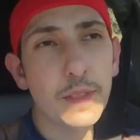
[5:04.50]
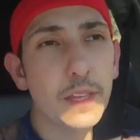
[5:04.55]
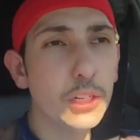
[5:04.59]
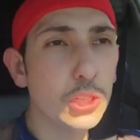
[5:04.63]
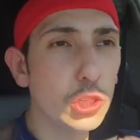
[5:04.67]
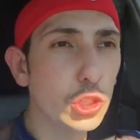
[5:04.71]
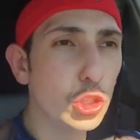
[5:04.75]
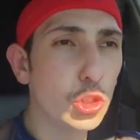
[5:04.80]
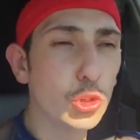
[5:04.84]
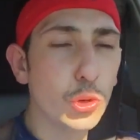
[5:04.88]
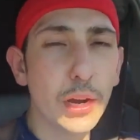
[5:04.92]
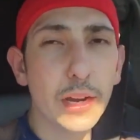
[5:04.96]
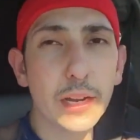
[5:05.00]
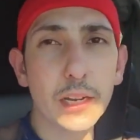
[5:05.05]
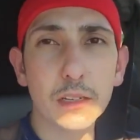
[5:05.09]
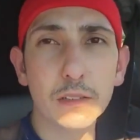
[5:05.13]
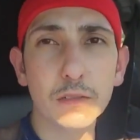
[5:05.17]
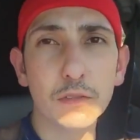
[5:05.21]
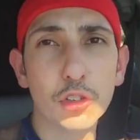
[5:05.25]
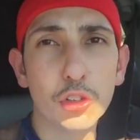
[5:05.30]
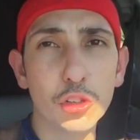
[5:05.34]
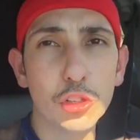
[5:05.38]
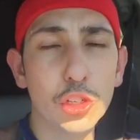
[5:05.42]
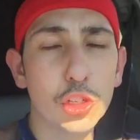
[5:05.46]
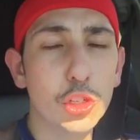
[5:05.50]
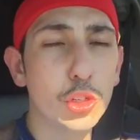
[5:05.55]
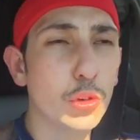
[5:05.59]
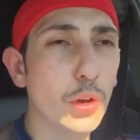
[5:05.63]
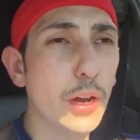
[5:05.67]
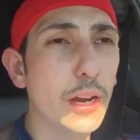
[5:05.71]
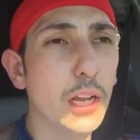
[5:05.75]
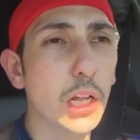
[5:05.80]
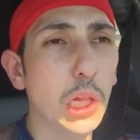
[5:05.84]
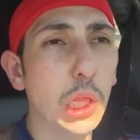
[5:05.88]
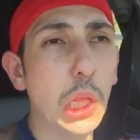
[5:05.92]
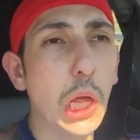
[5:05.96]
And then just drink
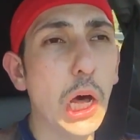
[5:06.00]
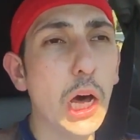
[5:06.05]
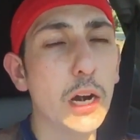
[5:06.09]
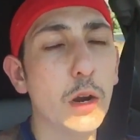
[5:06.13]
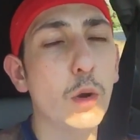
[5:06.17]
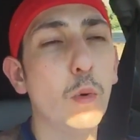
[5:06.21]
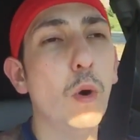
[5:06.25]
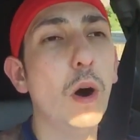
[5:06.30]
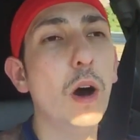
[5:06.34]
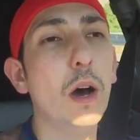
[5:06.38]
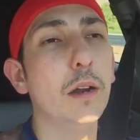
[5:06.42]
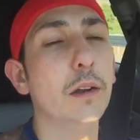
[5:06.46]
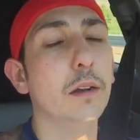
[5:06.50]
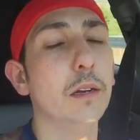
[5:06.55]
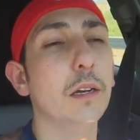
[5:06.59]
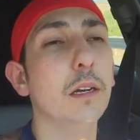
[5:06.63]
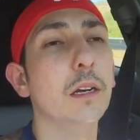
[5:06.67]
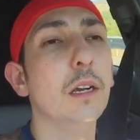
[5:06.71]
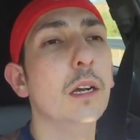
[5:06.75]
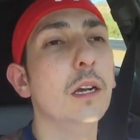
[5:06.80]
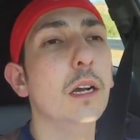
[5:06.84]
a lot of water.